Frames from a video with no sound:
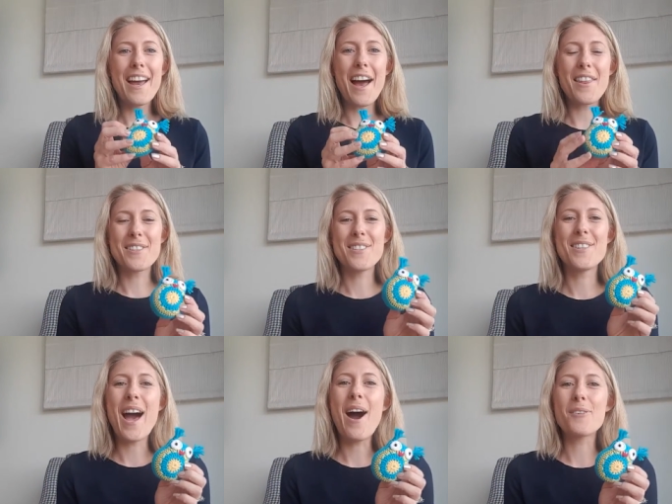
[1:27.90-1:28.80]
uh, this is
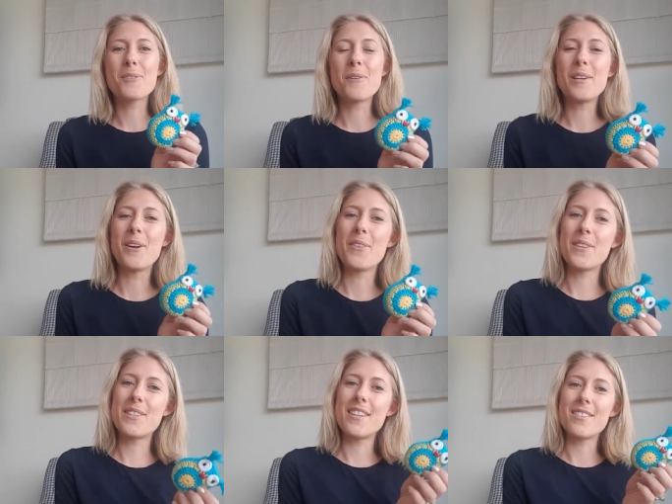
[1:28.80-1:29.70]
the owl squeaker and
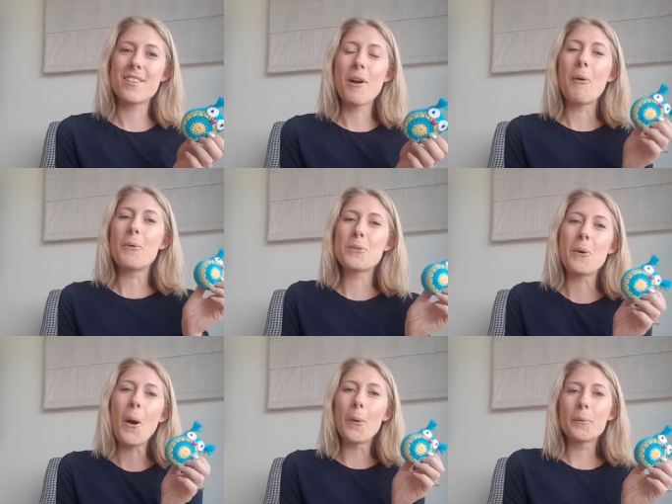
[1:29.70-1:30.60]
this is
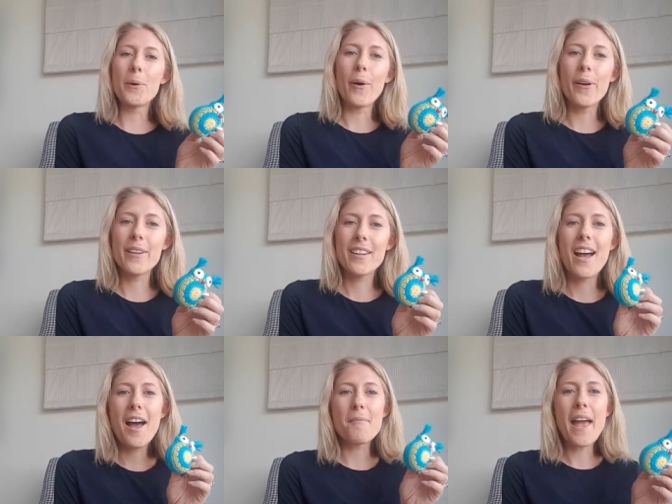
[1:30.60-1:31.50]
also
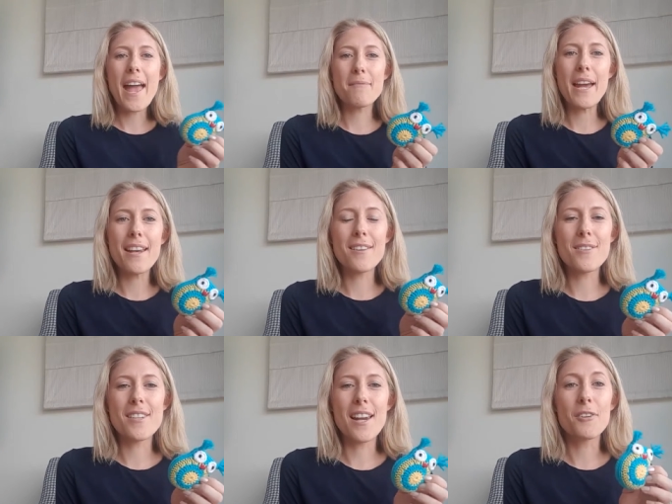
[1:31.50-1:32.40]
homegrown, um, handmade in
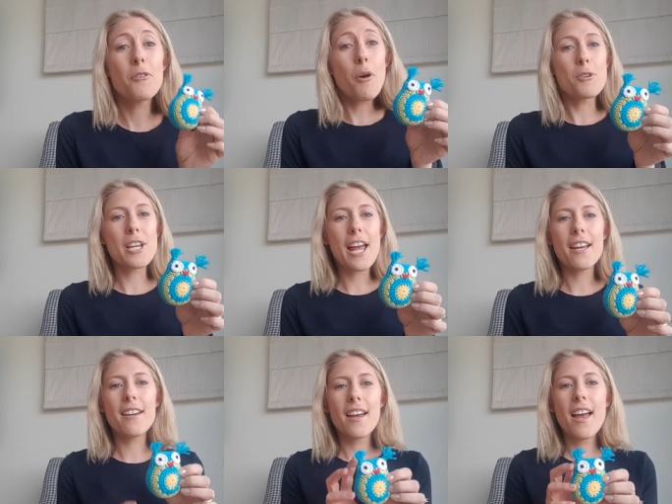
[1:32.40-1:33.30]
New Zealand,
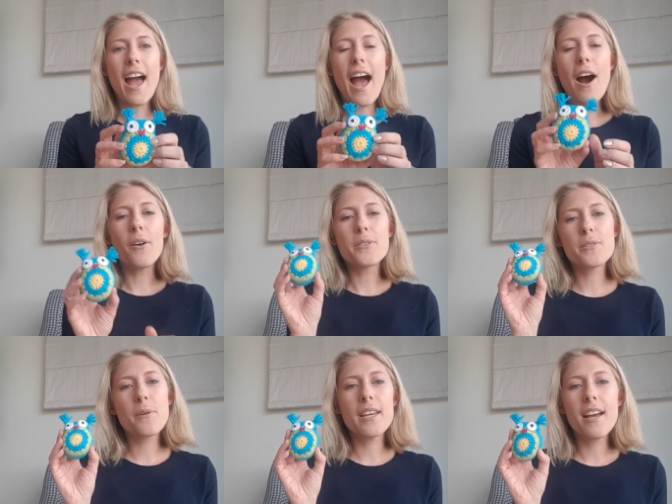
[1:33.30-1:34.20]
crocheted. Owl
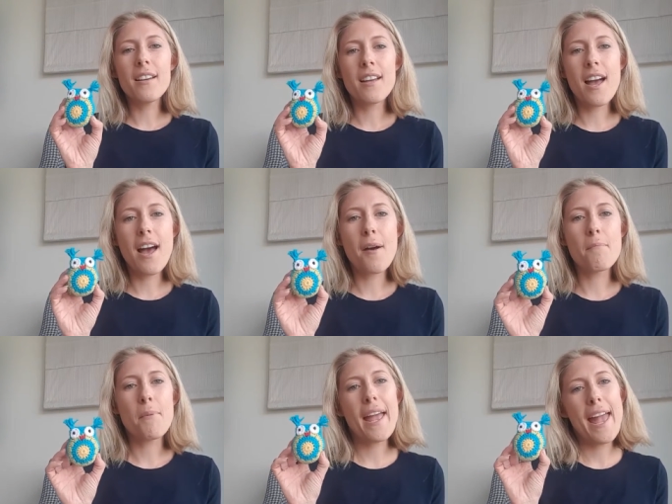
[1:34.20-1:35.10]
Squeaker
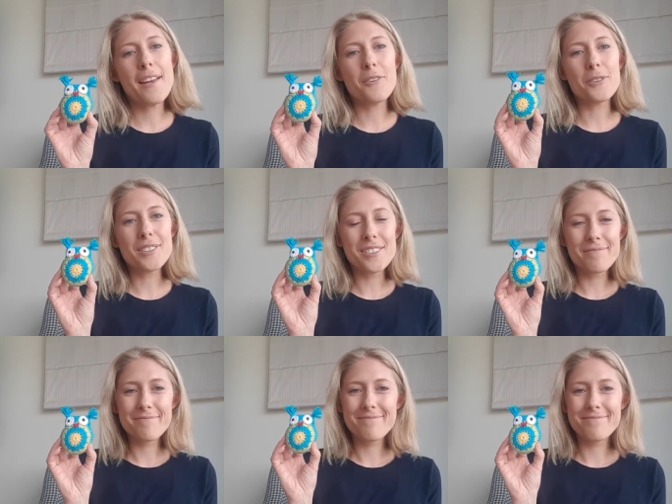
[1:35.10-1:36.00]
um, by Handled.
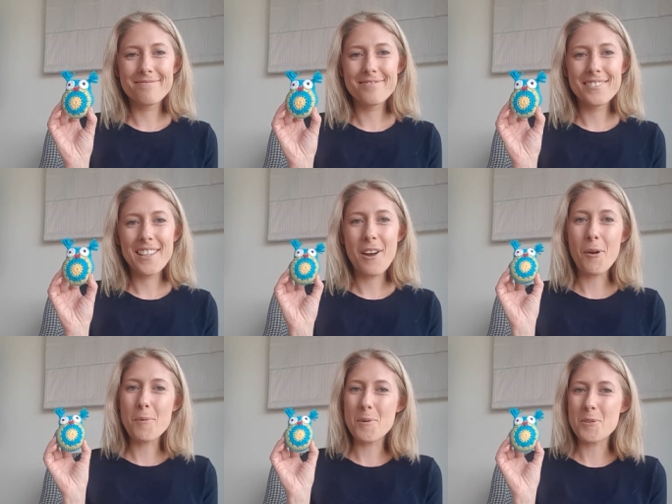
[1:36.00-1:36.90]

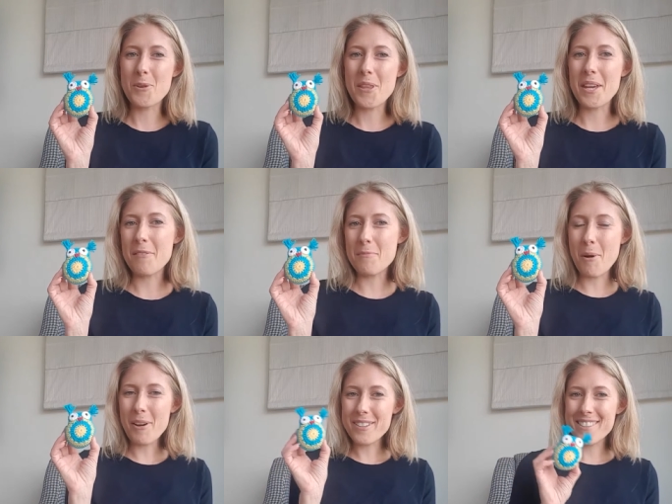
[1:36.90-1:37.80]
Hope you enjoy the gift
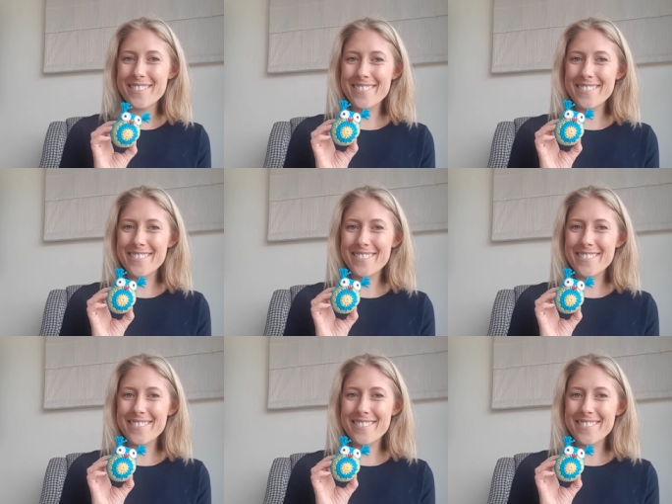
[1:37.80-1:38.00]
box.